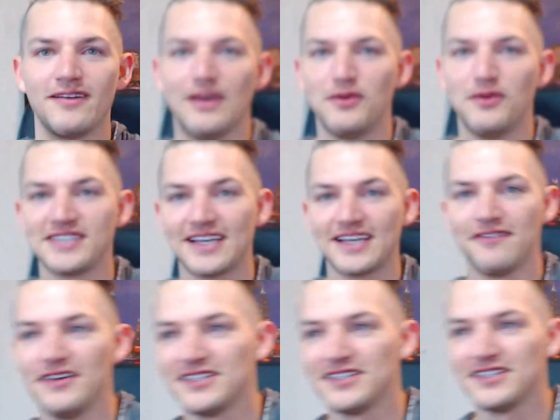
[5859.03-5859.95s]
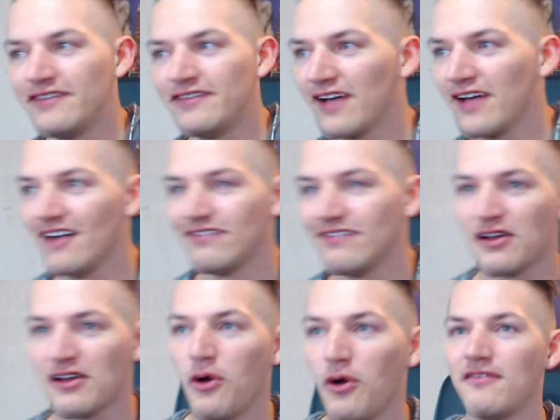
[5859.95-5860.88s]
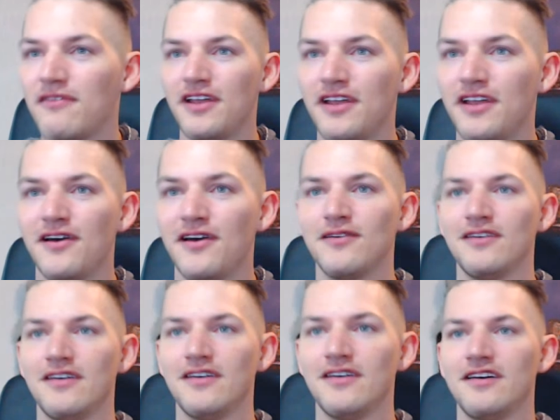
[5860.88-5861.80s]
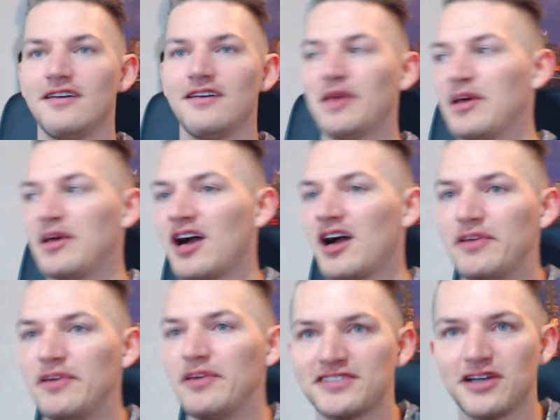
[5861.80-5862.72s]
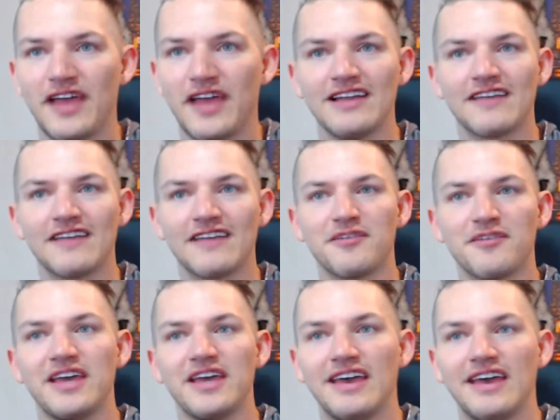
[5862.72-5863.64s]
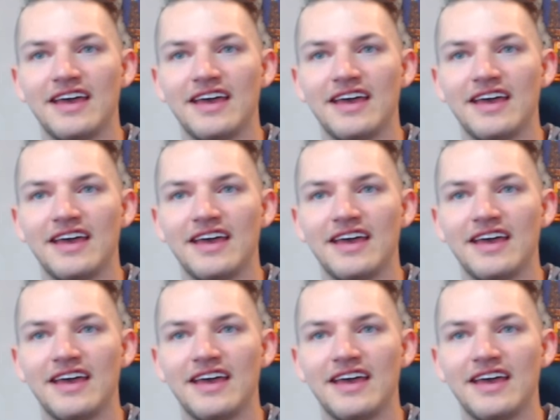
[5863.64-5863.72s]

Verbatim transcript: It was like a Phil Galfond quote in a video, maybe a couple years ago, that clicked for me.